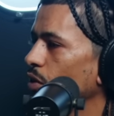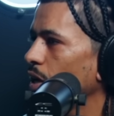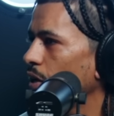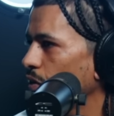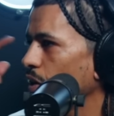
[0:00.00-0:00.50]
They
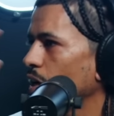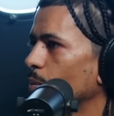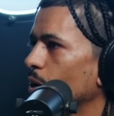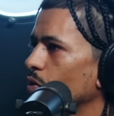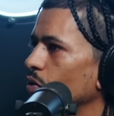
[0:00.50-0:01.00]
didn't think
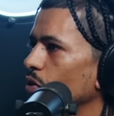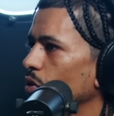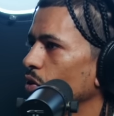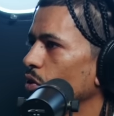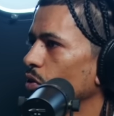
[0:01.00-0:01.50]
about
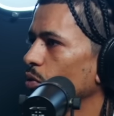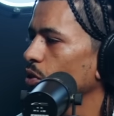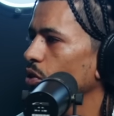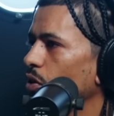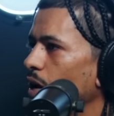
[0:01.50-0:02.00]

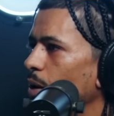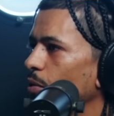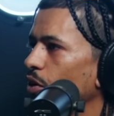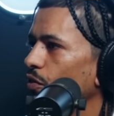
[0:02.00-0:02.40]
what's gonna happen in the